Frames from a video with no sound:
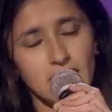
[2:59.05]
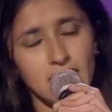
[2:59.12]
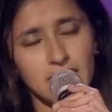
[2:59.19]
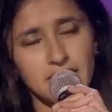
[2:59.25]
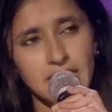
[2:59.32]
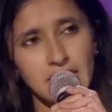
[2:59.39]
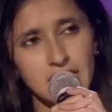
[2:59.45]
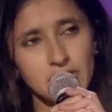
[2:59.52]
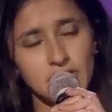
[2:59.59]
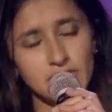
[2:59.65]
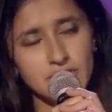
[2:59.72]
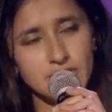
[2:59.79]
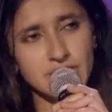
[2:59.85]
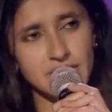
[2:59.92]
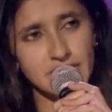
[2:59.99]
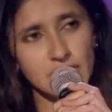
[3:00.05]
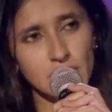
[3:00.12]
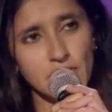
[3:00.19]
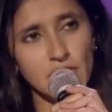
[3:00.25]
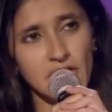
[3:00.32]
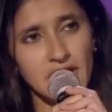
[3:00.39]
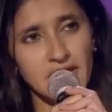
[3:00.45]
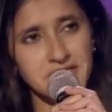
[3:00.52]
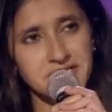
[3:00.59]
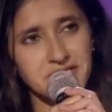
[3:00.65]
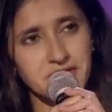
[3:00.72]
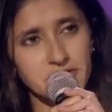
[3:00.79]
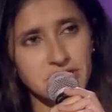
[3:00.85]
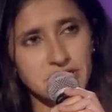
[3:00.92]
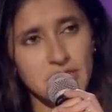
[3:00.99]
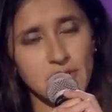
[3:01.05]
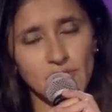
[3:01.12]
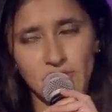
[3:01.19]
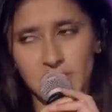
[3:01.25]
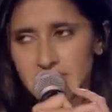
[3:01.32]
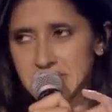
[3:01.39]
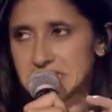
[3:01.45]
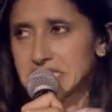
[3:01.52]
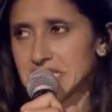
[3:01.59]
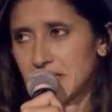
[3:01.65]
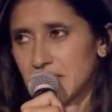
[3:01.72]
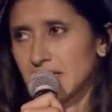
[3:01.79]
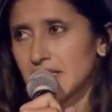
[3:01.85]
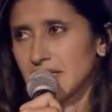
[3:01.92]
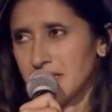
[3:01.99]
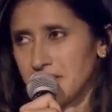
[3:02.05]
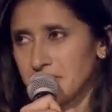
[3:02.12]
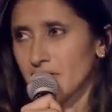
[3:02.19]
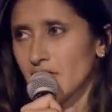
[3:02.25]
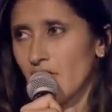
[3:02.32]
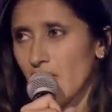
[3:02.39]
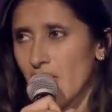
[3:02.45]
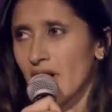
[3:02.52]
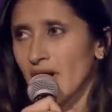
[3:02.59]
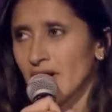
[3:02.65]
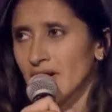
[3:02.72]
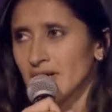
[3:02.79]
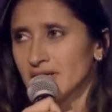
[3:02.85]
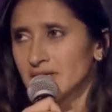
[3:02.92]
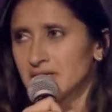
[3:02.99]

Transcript: and then you suddenly realize there's someone sitting in the car. And